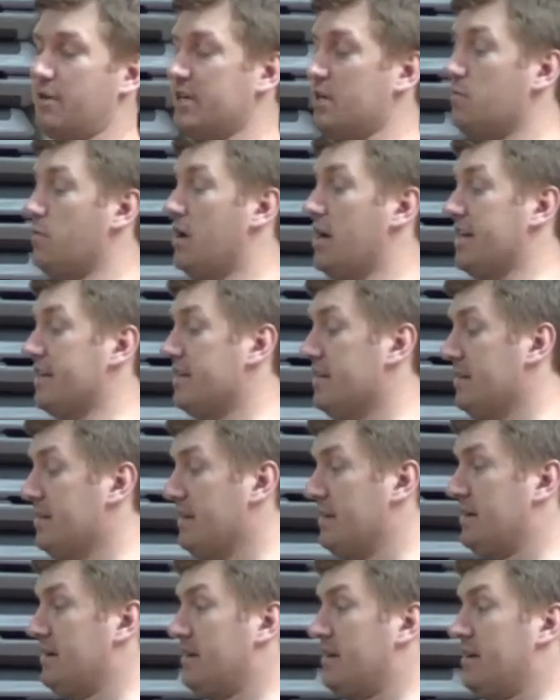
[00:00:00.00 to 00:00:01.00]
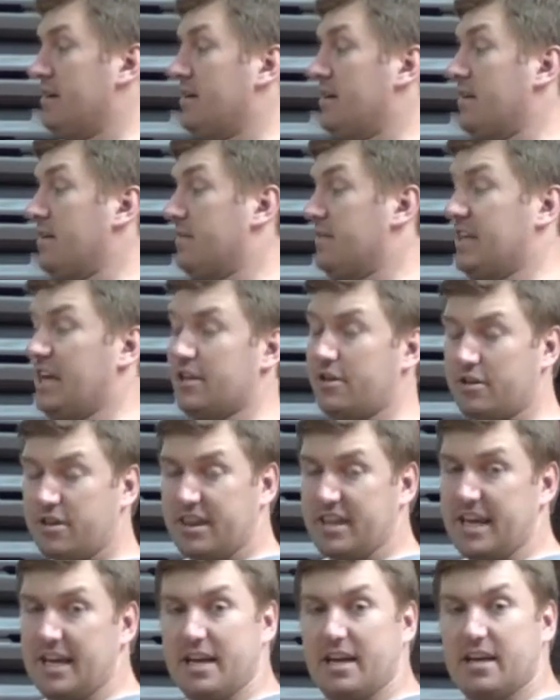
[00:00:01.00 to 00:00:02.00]
what you want. The other
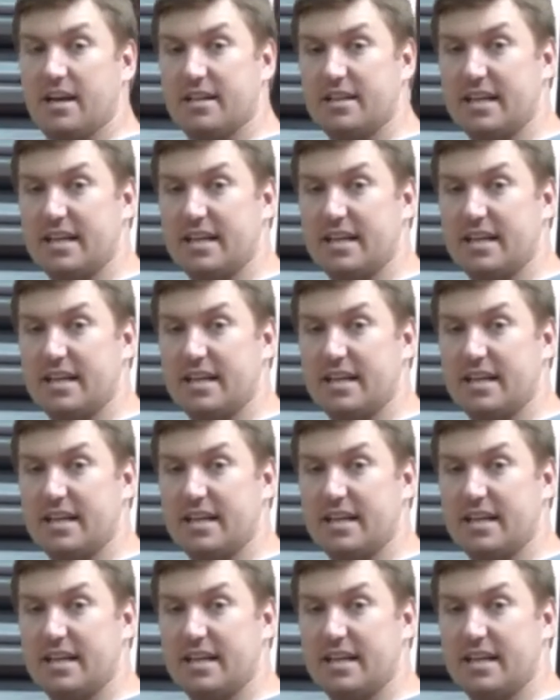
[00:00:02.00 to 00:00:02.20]
thing